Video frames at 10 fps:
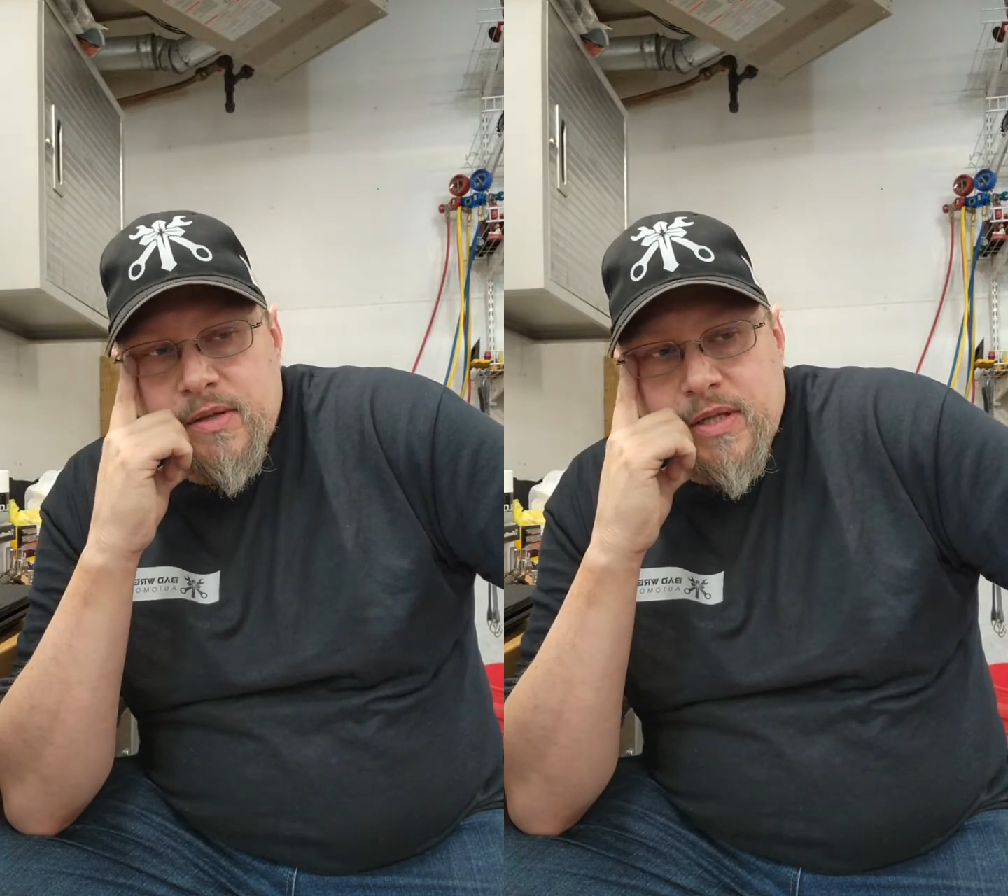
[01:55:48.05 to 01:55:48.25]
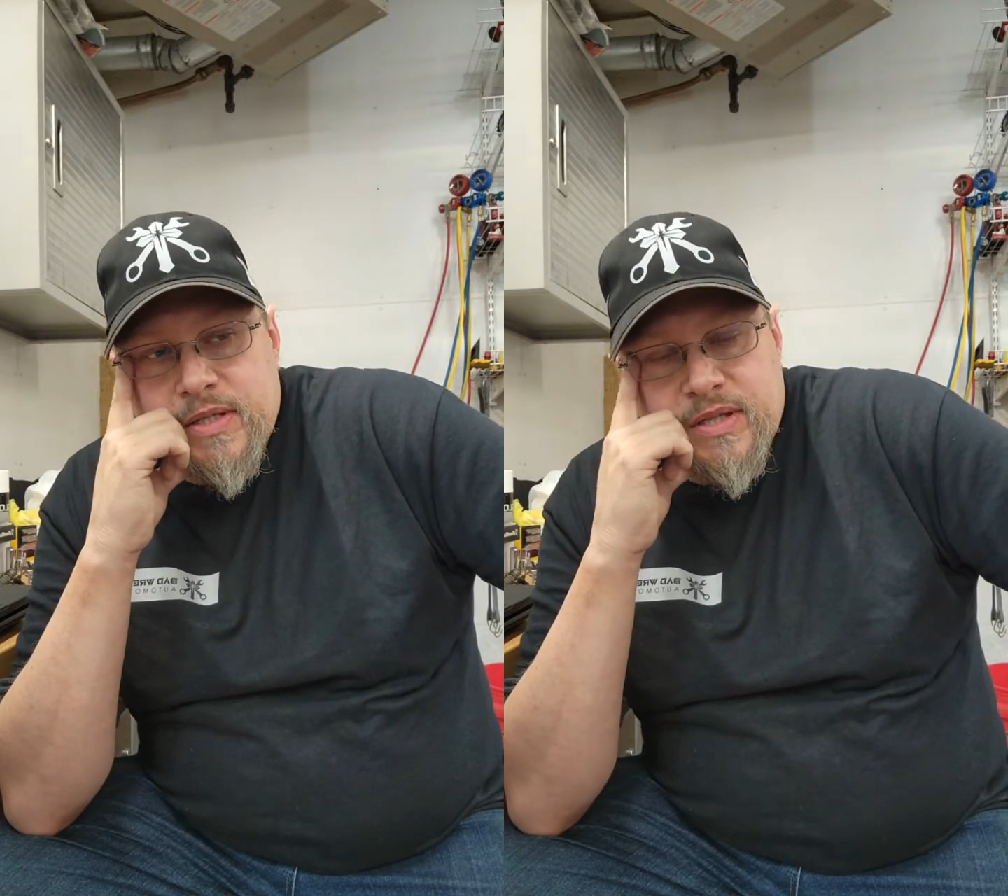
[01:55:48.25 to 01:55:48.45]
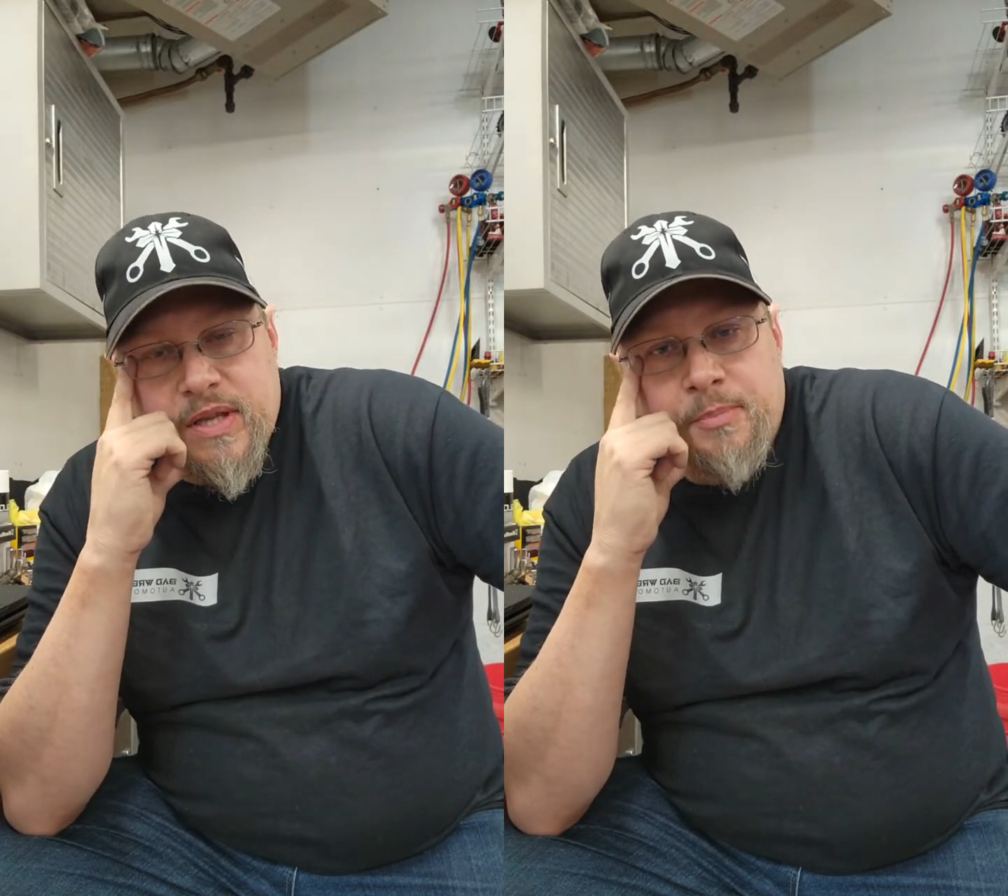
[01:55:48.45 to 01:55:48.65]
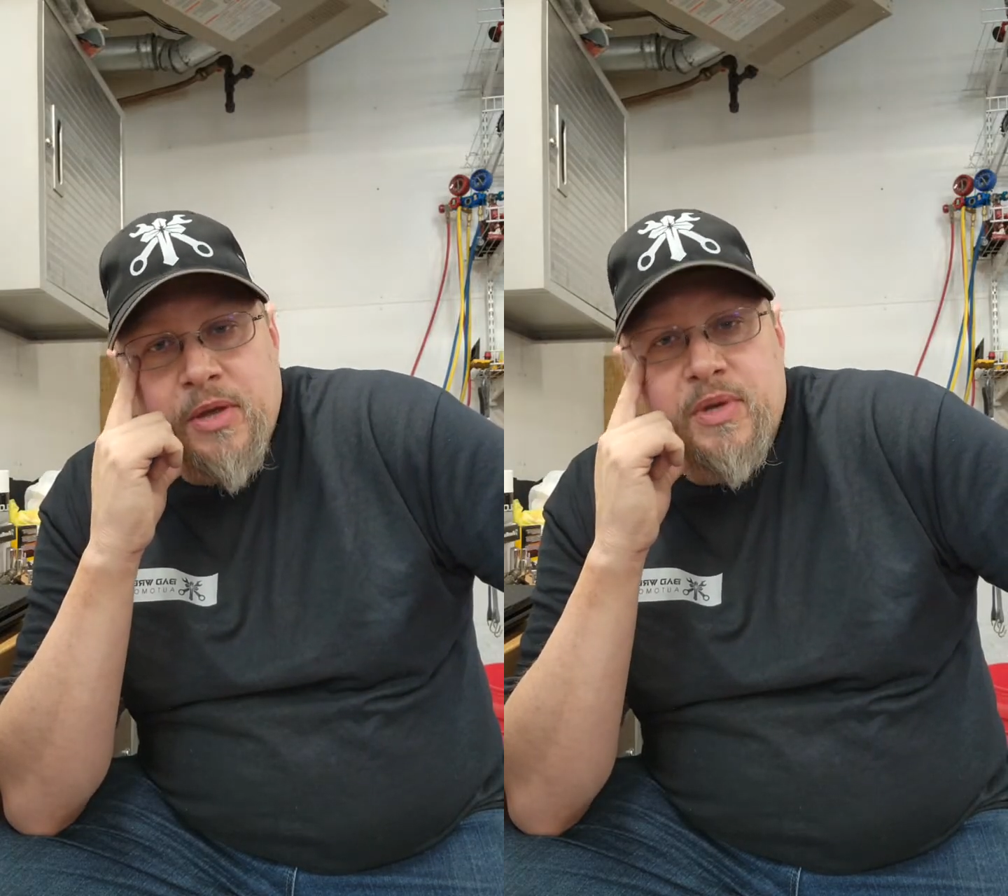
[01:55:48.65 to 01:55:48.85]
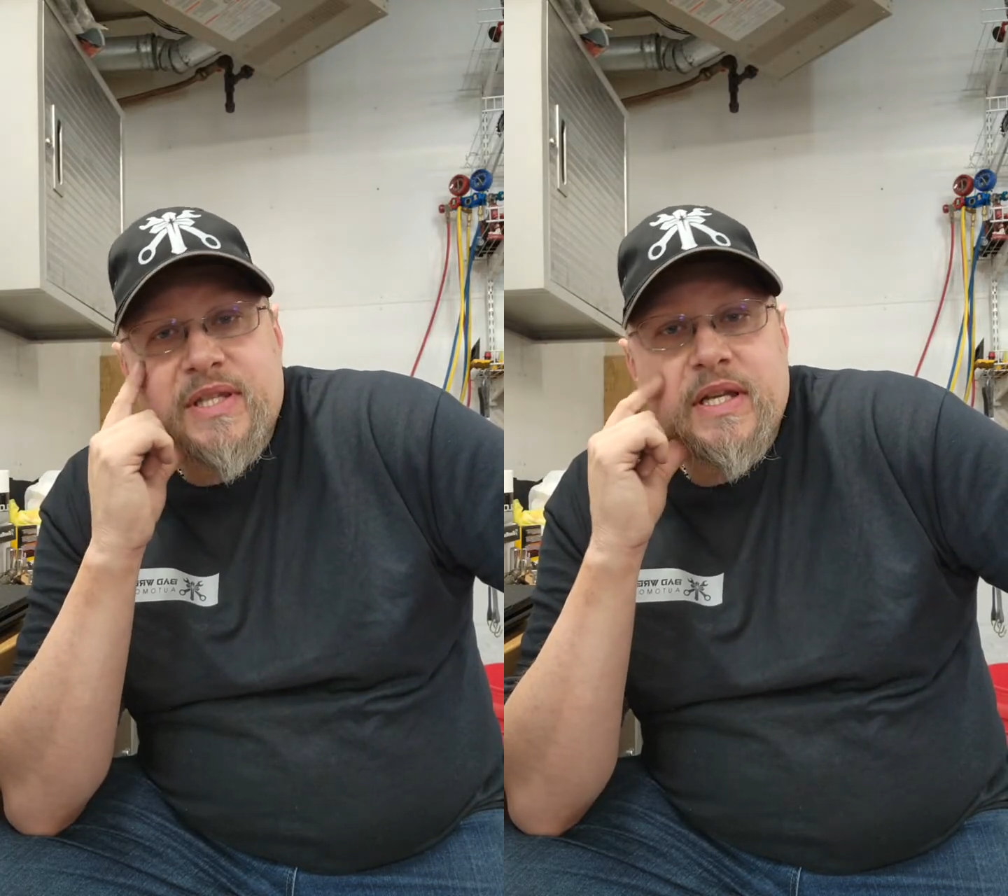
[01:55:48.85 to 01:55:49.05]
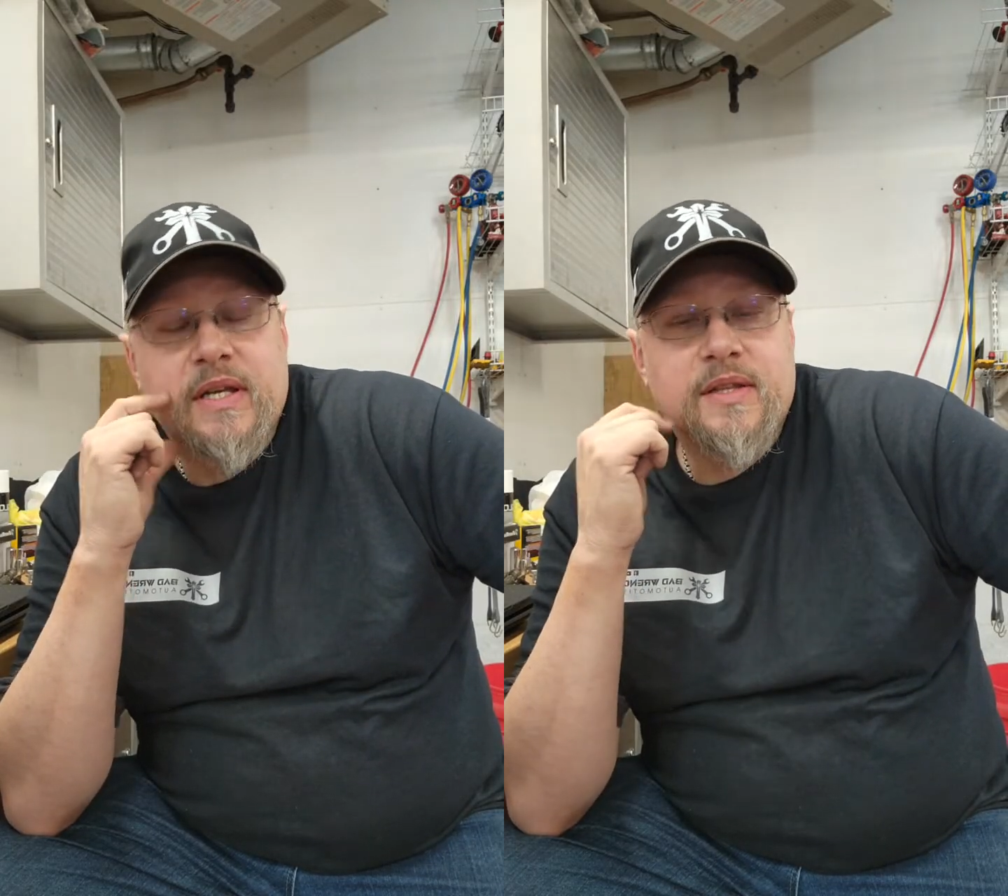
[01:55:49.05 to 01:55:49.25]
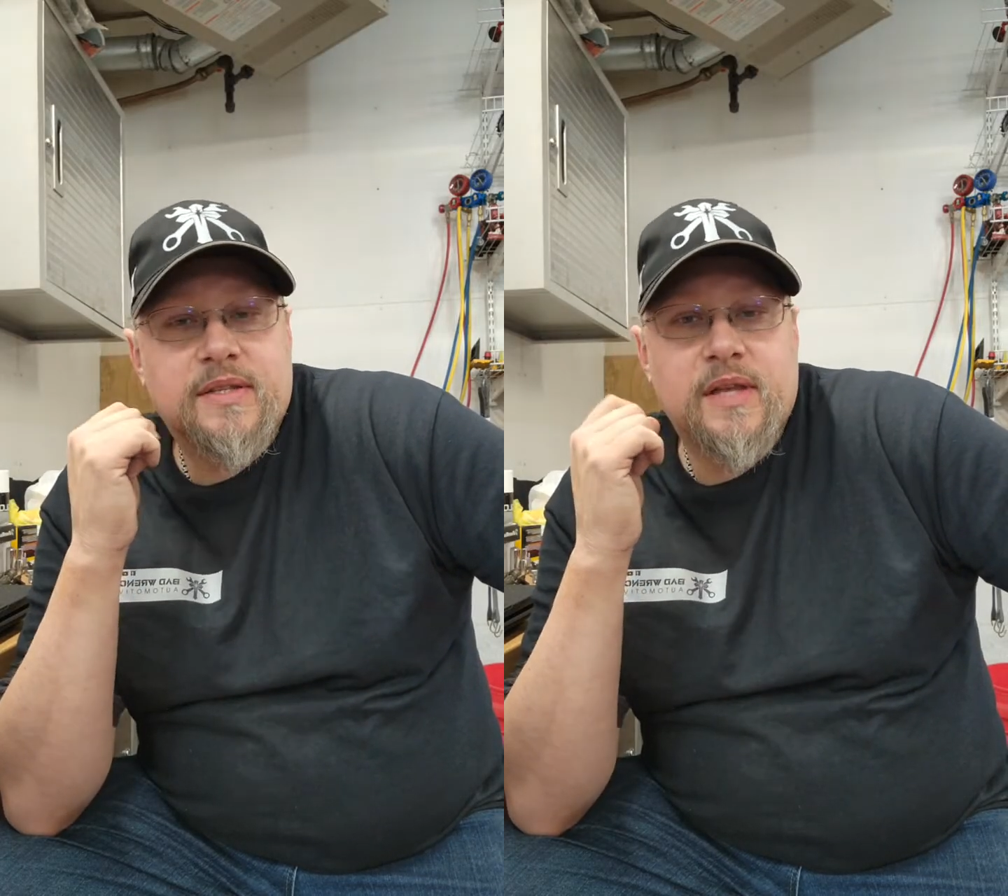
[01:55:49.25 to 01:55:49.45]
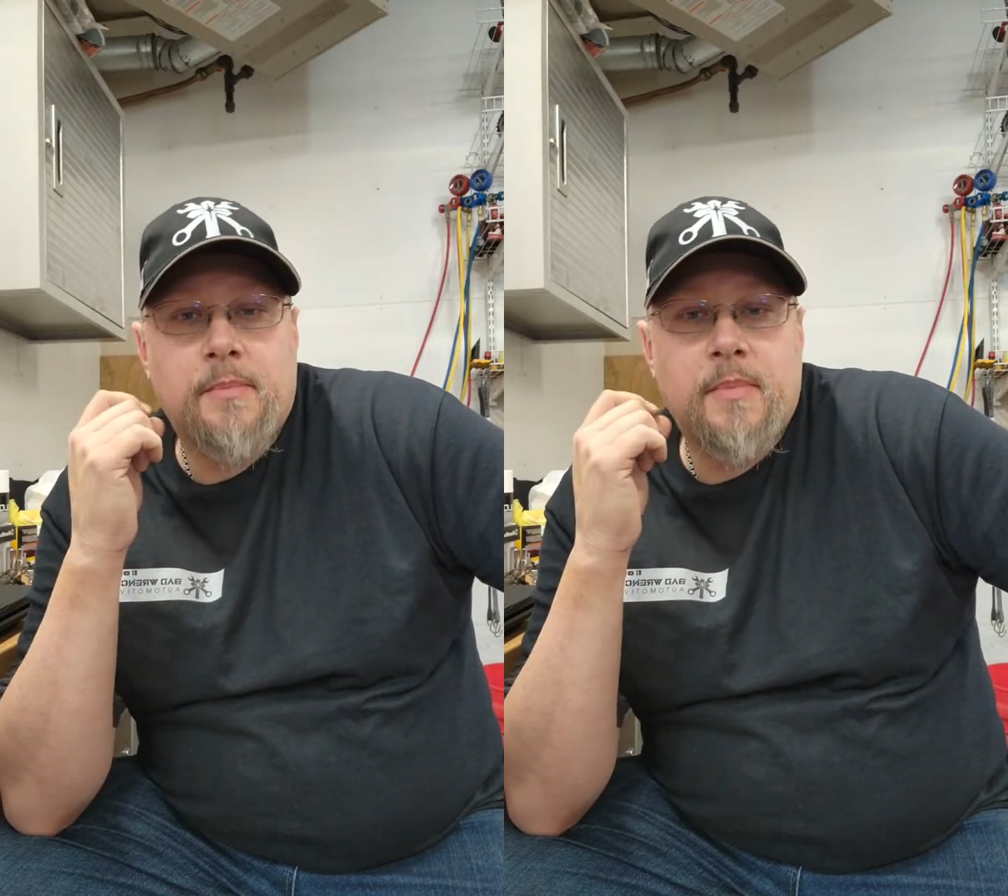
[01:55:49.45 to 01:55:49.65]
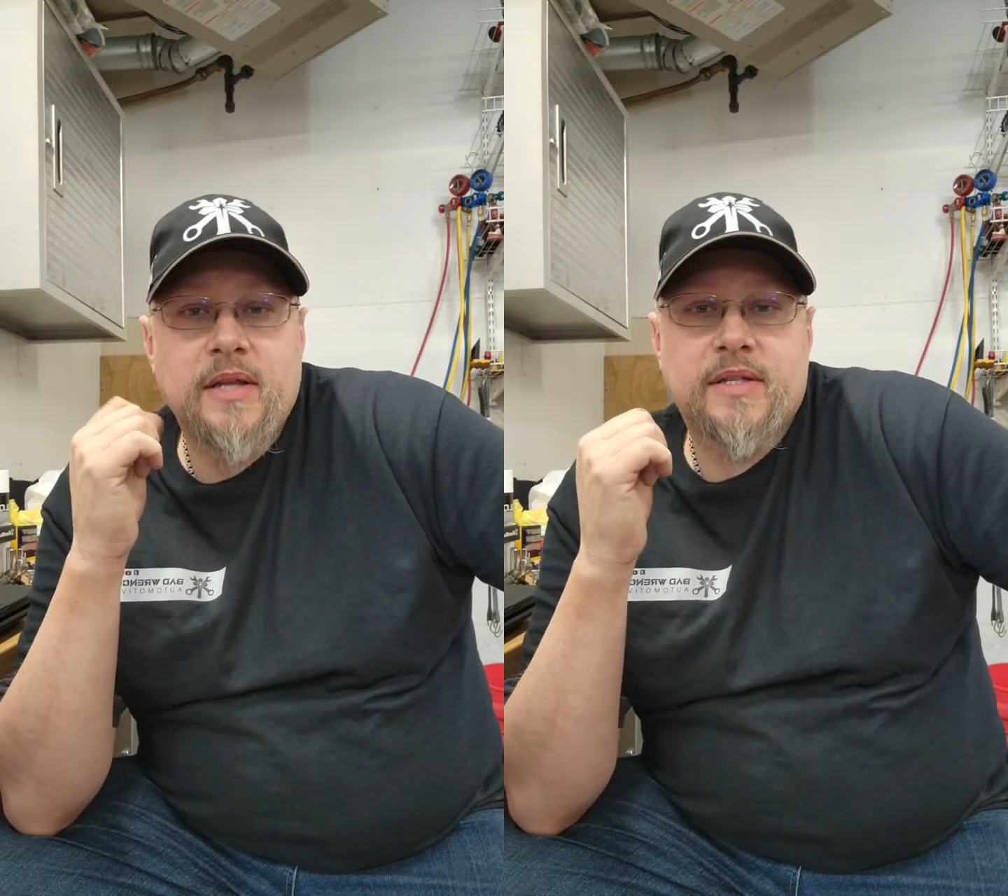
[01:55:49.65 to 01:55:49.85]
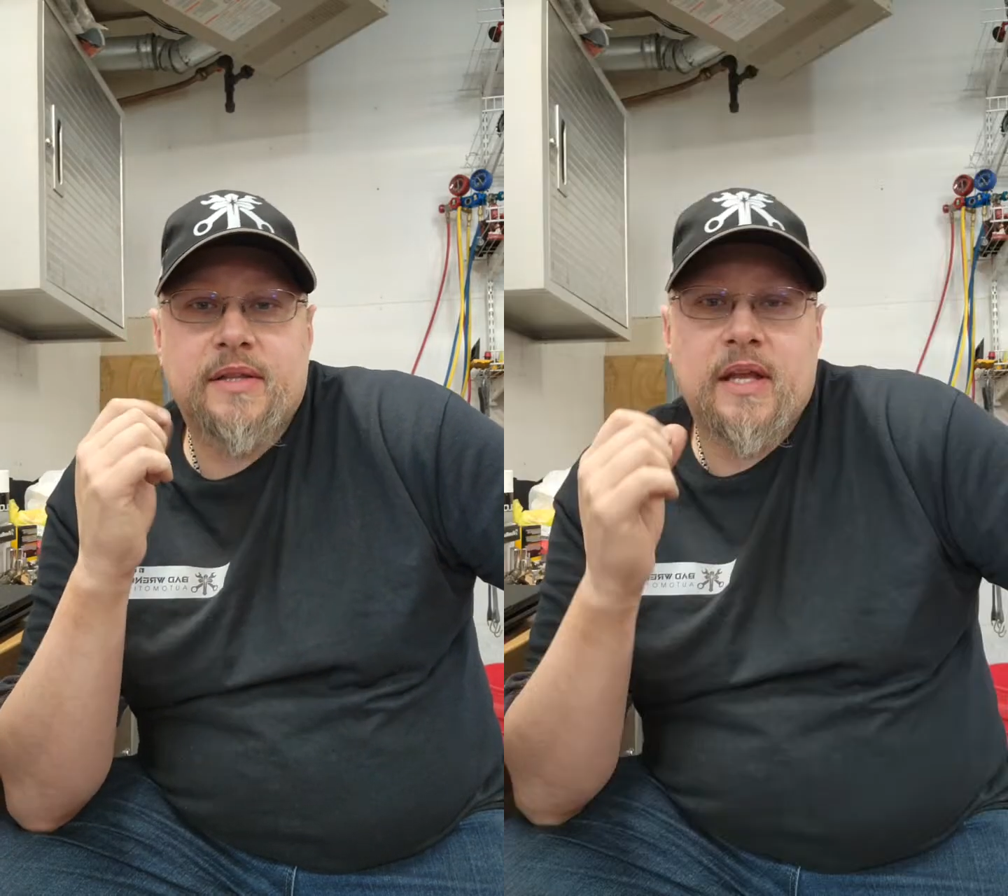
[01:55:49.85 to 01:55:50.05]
This is something we've seen in the semis that